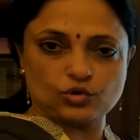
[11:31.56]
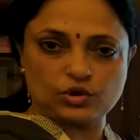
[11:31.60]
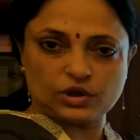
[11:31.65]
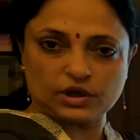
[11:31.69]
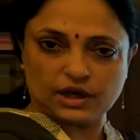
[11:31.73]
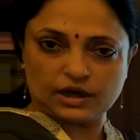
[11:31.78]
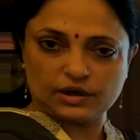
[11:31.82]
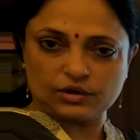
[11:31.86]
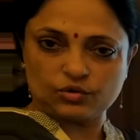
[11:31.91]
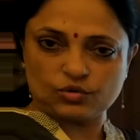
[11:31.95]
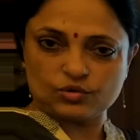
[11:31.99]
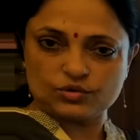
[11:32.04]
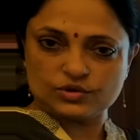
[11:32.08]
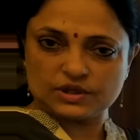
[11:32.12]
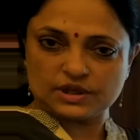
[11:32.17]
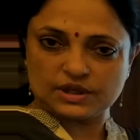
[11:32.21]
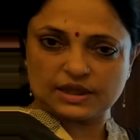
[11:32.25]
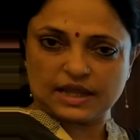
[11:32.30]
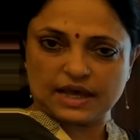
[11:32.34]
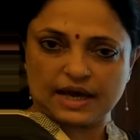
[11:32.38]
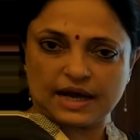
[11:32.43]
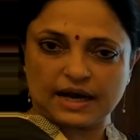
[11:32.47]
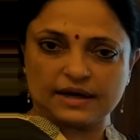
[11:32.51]

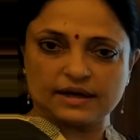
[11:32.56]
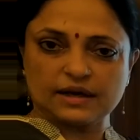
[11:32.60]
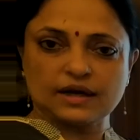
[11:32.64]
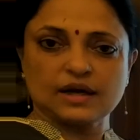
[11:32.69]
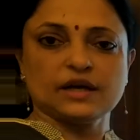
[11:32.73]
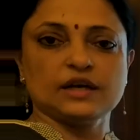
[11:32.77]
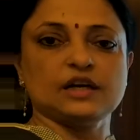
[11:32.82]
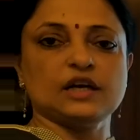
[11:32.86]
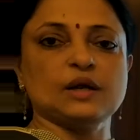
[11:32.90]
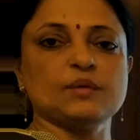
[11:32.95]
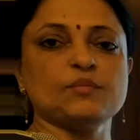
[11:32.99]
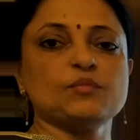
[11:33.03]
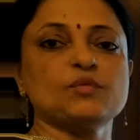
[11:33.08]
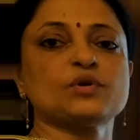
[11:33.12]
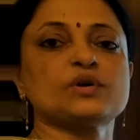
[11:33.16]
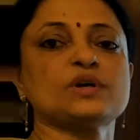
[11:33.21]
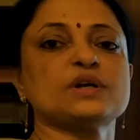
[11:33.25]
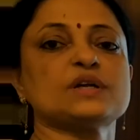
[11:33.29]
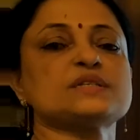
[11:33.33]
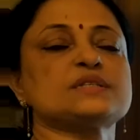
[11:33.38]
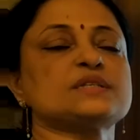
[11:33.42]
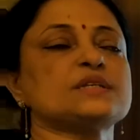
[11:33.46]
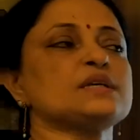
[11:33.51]
conclusion that
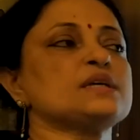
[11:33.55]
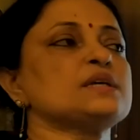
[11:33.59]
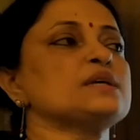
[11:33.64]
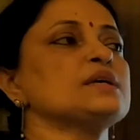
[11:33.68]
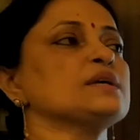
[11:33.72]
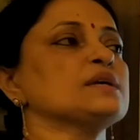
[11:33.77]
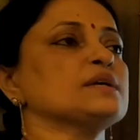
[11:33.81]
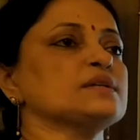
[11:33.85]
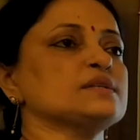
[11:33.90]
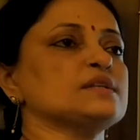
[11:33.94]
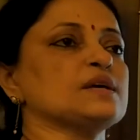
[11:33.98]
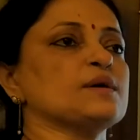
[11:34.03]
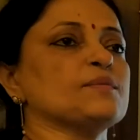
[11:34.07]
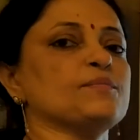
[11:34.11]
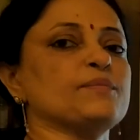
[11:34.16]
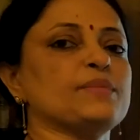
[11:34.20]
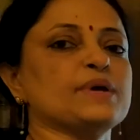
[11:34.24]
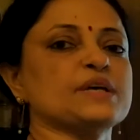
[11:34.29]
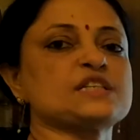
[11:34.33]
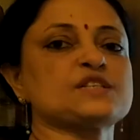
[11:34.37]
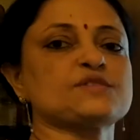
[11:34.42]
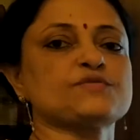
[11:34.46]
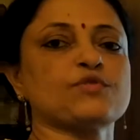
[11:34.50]
democracy is the
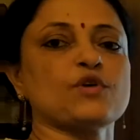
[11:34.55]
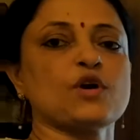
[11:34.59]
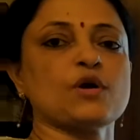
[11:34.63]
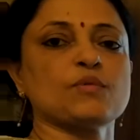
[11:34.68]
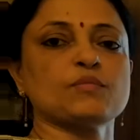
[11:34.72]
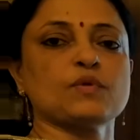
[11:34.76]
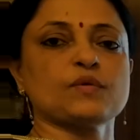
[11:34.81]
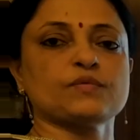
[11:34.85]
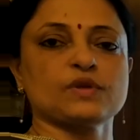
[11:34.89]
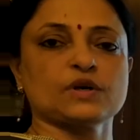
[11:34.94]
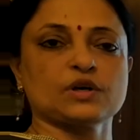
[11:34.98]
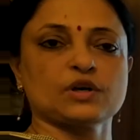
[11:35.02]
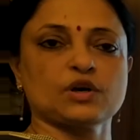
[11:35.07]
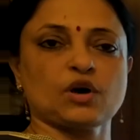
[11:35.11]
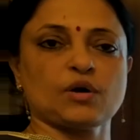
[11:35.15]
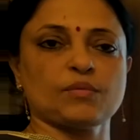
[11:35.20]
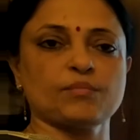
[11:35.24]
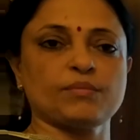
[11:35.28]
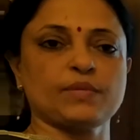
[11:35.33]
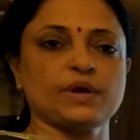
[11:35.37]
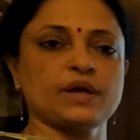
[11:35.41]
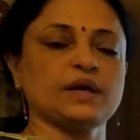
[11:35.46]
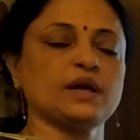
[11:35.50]
best form of the
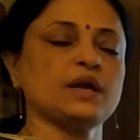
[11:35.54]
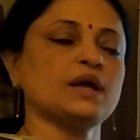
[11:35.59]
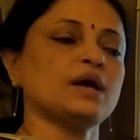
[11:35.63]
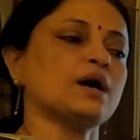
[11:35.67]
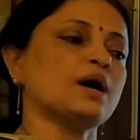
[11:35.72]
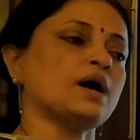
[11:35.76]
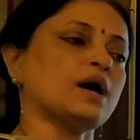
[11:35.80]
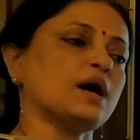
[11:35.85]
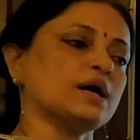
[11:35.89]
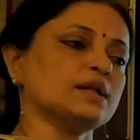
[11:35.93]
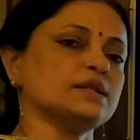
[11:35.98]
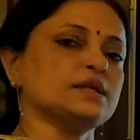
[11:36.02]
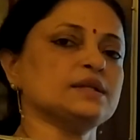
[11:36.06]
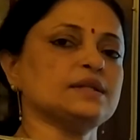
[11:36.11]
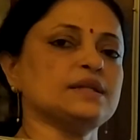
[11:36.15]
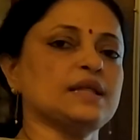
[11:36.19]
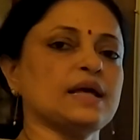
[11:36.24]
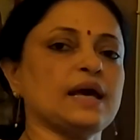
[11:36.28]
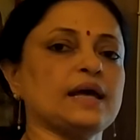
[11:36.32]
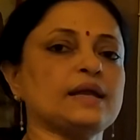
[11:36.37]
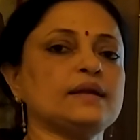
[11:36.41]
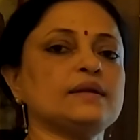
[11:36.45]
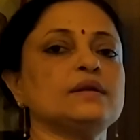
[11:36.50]
government other
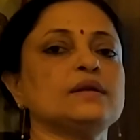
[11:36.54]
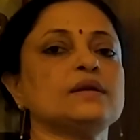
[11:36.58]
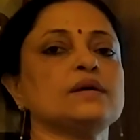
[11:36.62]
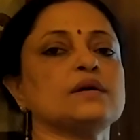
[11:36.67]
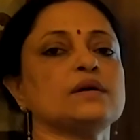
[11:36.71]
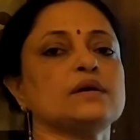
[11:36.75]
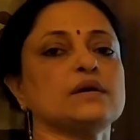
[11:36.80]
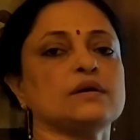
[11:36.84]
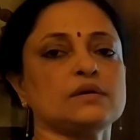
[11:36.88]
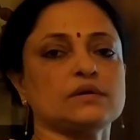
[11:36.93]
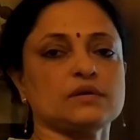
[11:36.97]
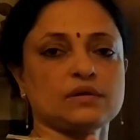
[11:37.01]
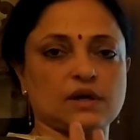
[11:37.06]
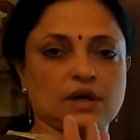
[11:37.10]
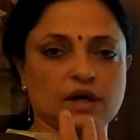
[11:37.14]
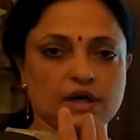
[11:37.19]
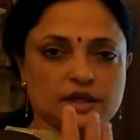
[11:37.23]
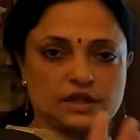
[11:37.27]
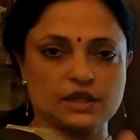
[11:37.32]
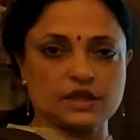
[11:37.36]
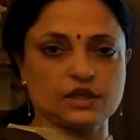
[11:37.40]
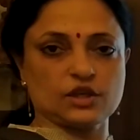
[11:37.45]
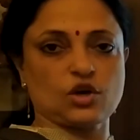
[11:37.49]
than
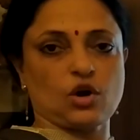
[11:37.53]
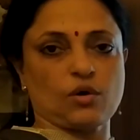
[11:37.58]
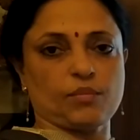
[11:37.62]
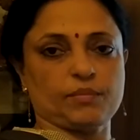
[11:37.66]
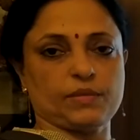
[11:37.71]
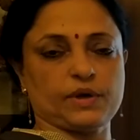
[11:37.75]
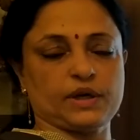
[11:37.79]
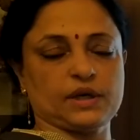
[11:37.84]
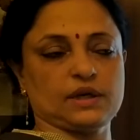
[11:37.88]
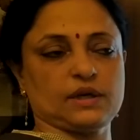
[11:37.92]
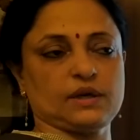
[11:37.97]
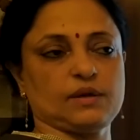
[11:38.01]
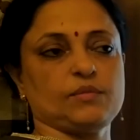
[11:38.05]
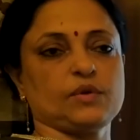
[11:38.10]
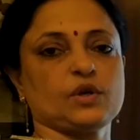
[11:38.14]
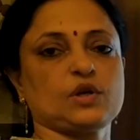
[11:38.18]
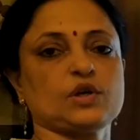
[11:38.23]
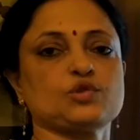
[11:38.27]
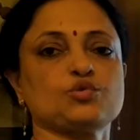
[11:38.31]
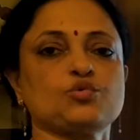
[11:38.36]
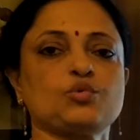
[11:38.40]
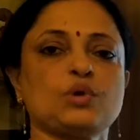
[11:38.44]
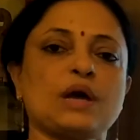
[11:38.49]
other government,
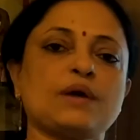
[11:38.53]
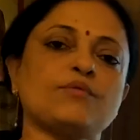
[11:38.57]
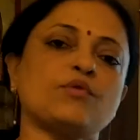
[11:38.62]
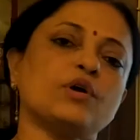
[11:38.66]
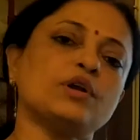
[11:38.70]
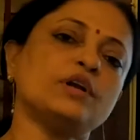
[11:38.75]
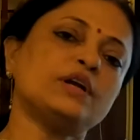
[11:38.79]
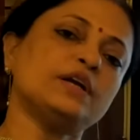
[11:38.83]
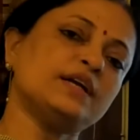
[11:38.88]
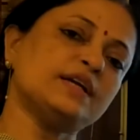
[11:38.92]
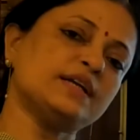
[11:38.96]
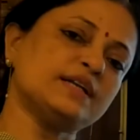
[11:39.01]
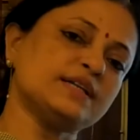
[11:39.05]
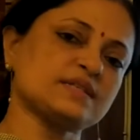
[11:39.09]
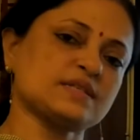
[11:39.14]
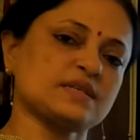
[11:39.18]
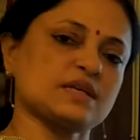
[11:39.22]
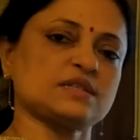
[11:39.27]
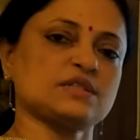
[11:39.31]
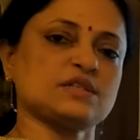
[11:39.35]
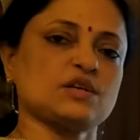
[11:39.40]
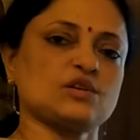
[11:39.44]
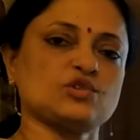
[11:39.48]
because we have already
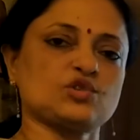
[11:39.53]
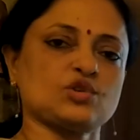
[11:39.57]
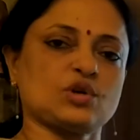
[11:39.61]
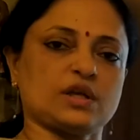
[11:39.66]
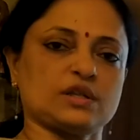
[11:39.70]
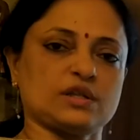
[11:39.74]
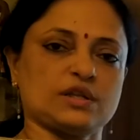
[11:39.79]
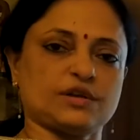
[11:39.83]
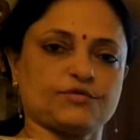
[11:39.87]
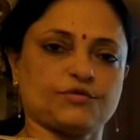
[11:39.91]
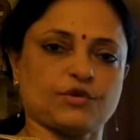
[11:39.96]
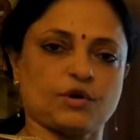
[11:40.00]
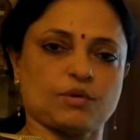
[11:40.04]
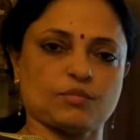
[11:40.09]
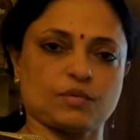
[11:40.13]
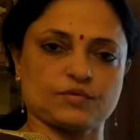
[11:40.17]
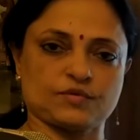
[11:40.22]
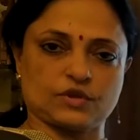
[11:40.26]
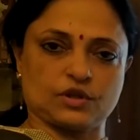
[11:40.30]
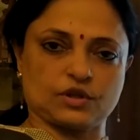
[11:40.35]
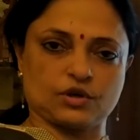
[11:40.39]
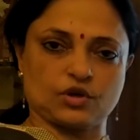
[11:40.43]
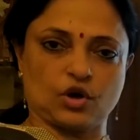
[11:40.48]
discussed also other form
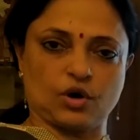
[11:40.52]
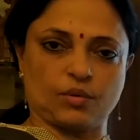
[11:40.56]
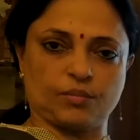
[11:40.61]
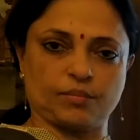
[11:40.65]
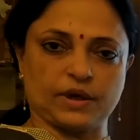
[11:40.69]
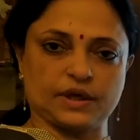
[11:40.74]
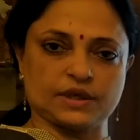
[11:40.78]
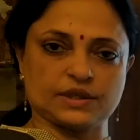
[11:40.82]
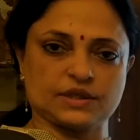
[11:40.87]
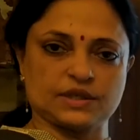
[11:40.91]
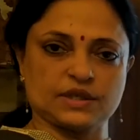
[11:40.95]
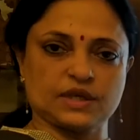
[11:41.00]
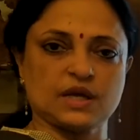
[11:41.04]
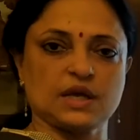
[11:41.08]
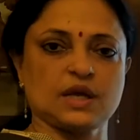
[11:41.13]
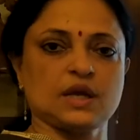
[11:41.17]
of the government,